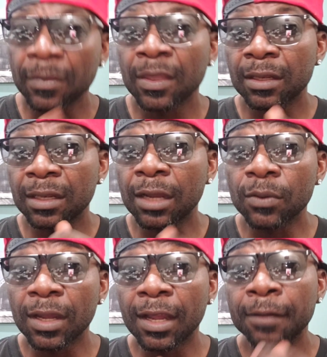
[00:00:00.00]
Now you
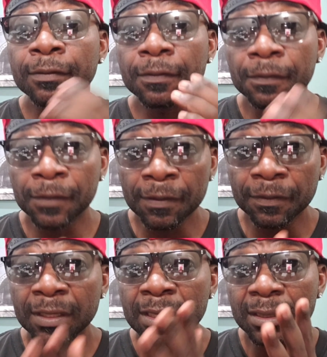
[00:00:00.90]
have
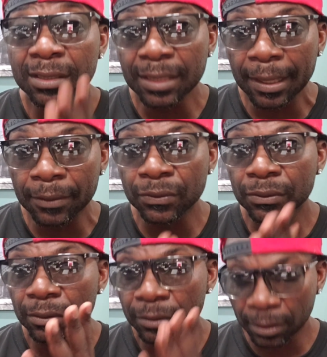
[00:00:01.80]

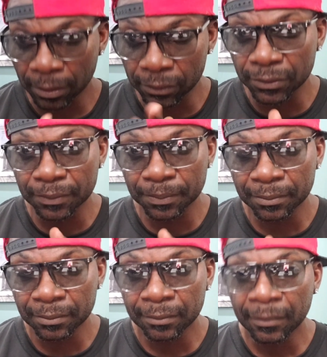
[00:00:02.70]
$50,000.
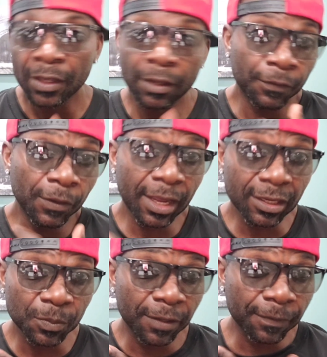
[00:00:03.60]
If you
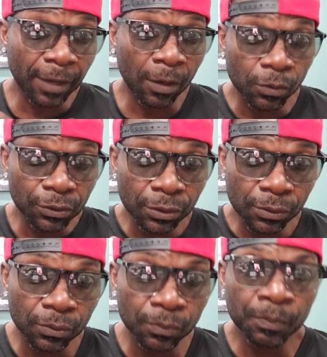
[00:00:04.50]
ask me if I was
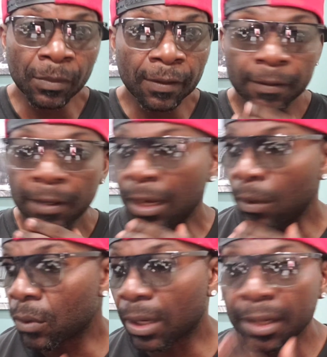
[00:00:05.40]
you, I will
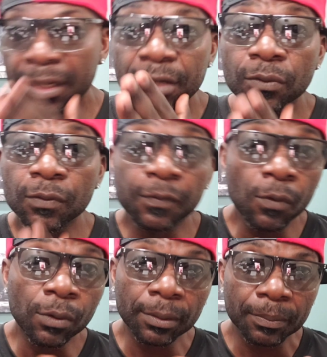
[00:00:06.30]
cut it into
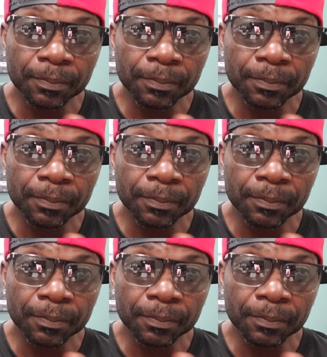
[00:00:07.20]
four.